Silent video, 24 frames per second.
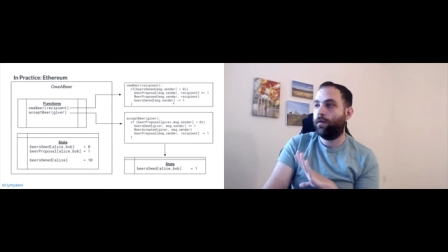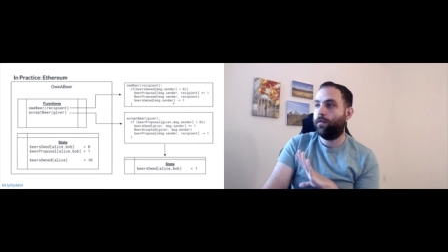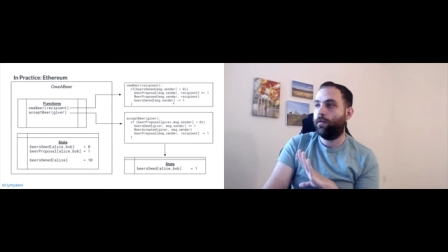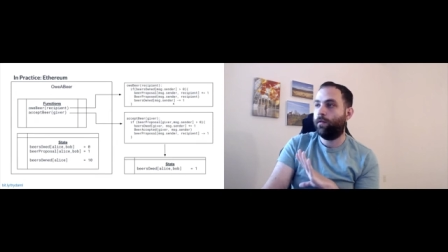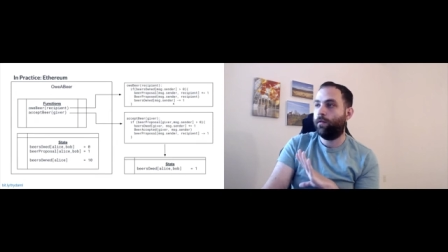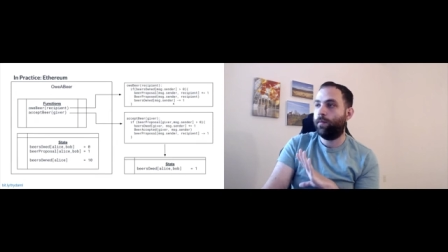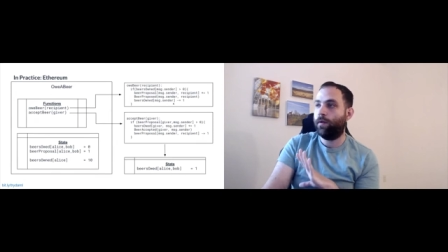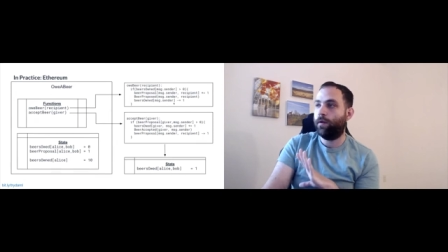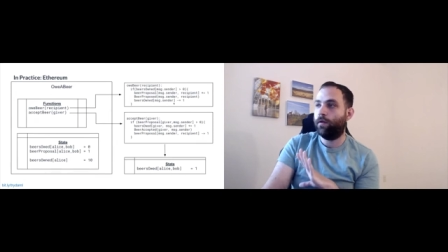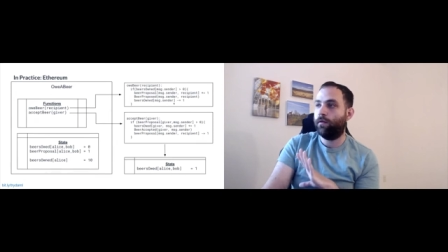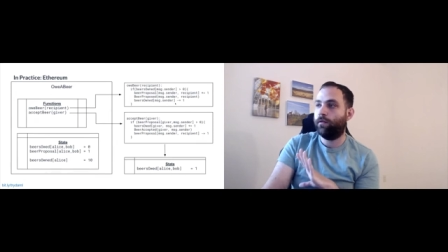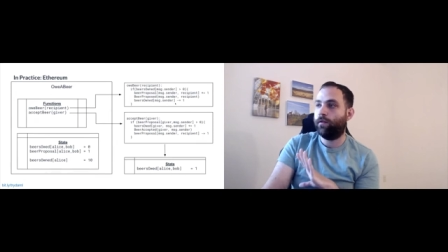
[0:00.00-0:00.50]
the
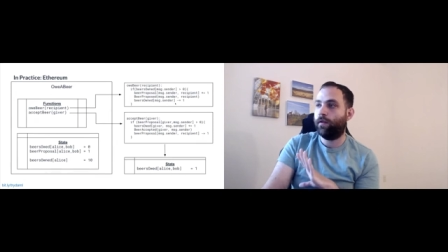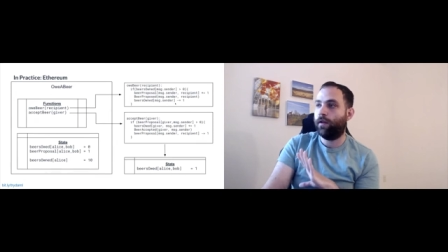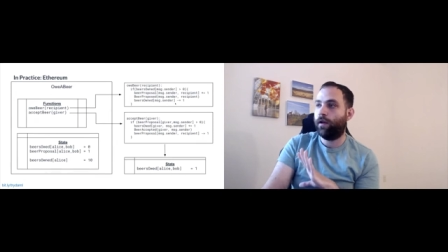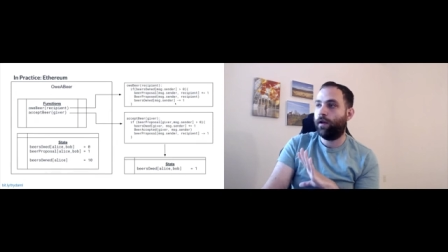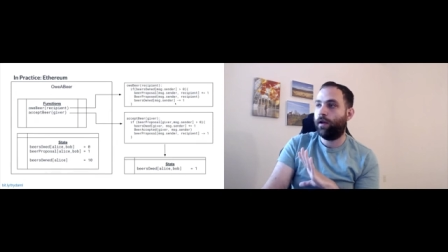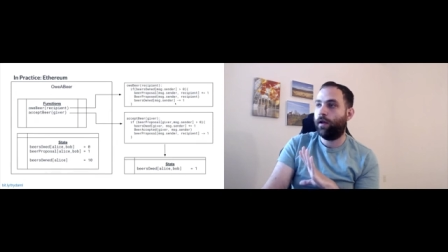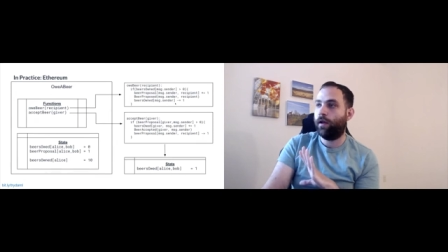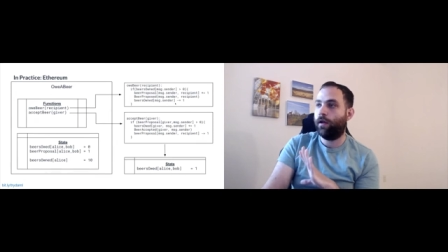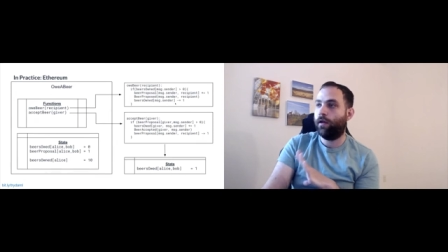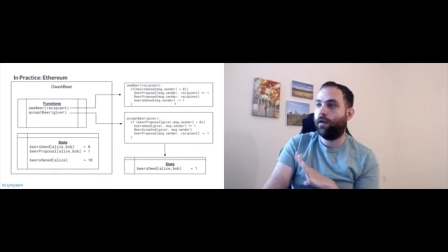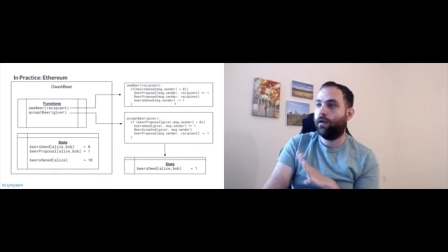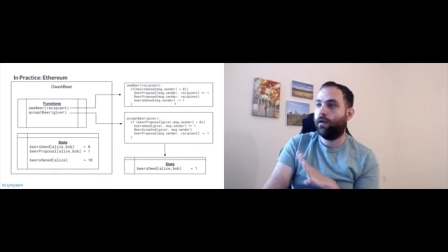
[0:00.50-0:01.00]
beers that
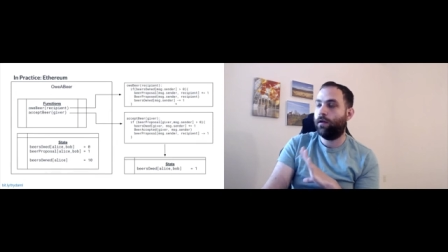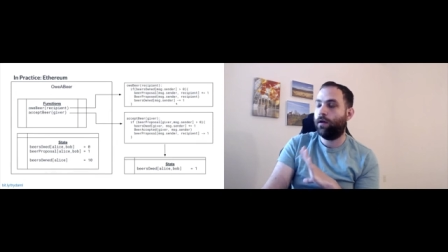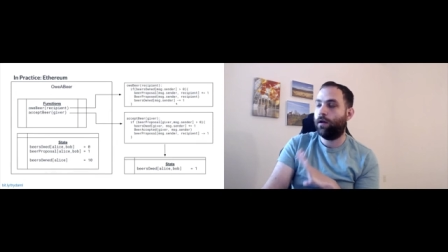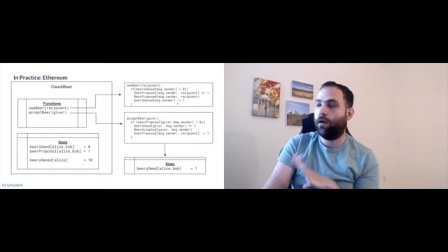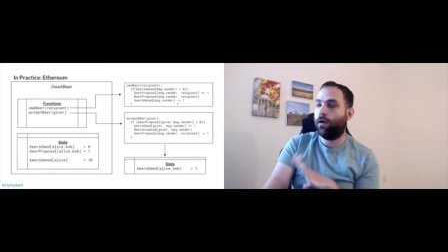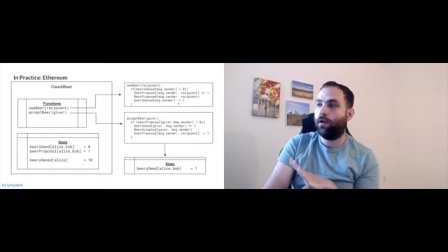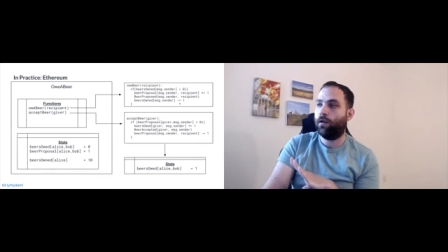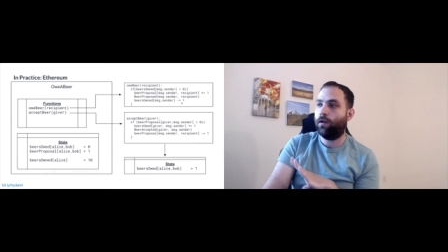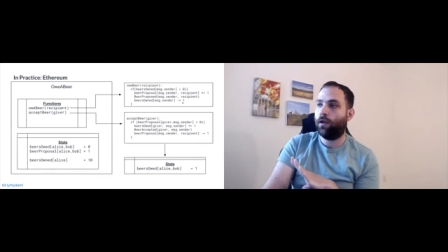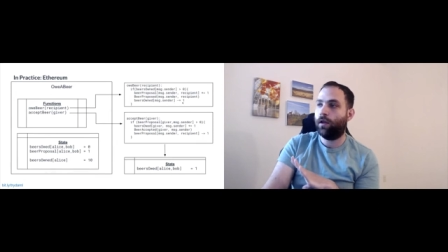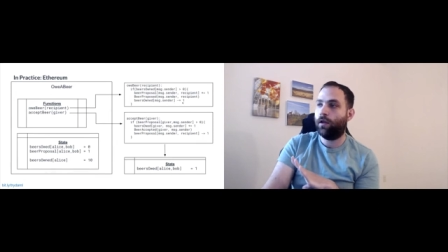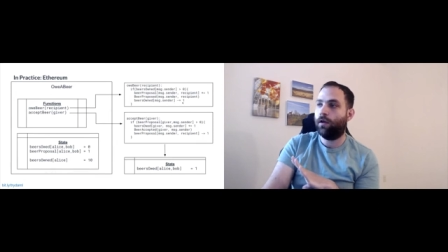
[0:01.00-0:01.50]
I
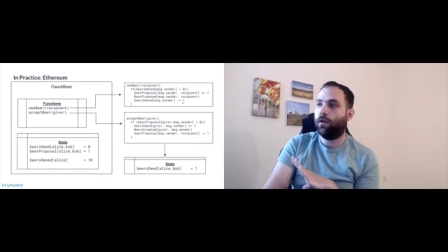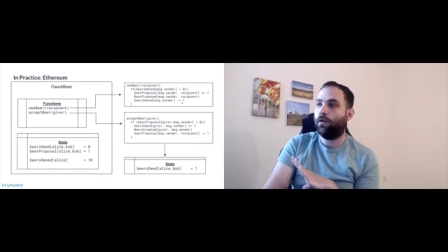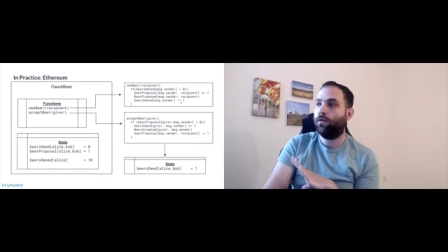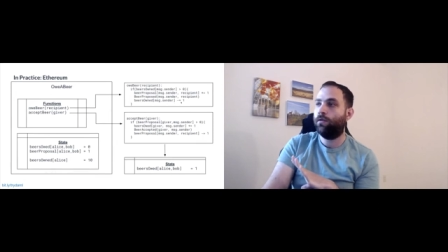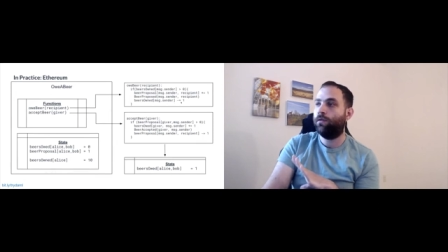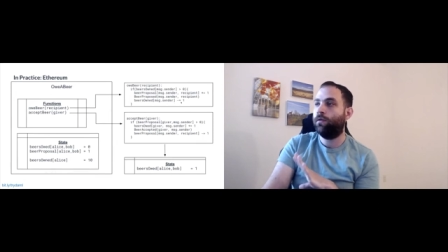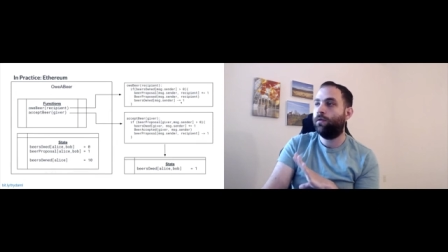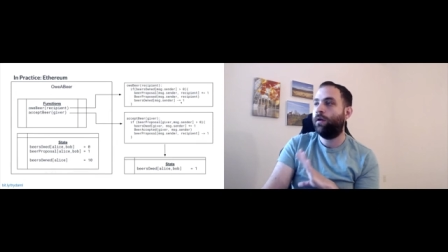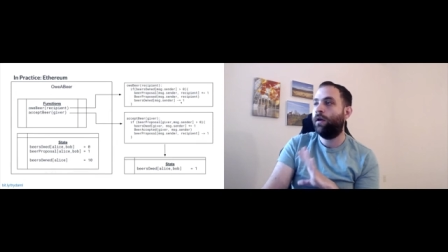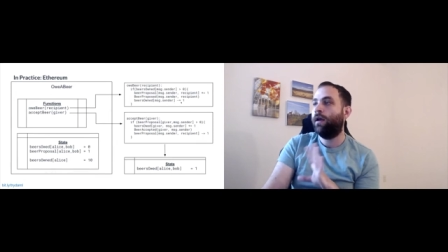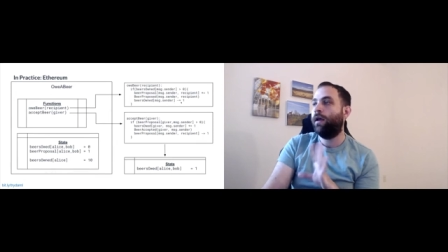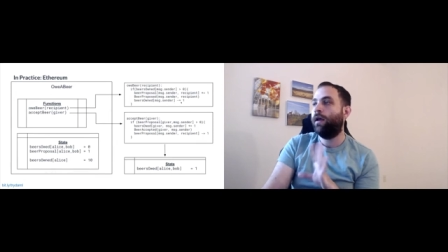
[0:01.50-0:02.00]
currently
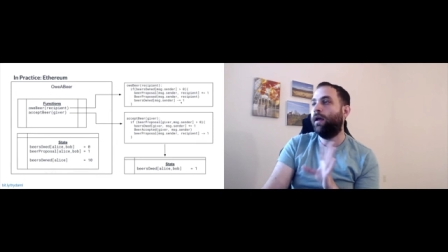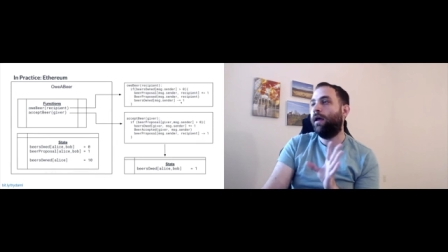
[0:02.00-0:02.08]
own,